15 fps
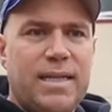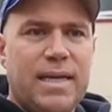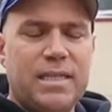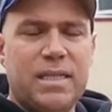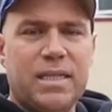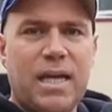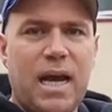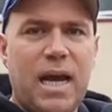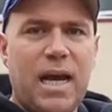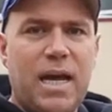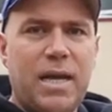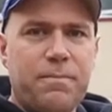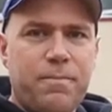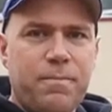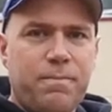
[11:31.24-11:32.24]
That's a
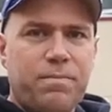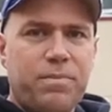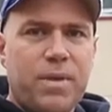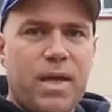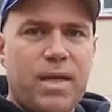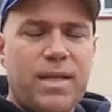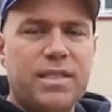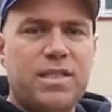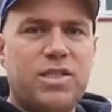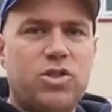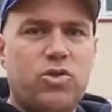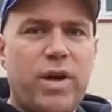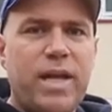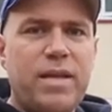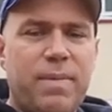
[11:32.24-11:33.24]
guy
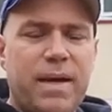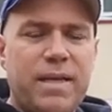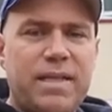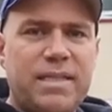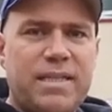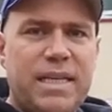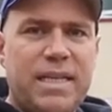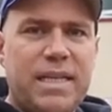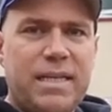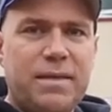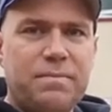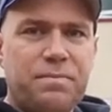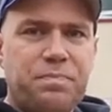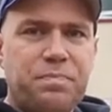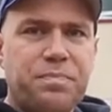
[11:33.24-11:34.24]
that's trained by the city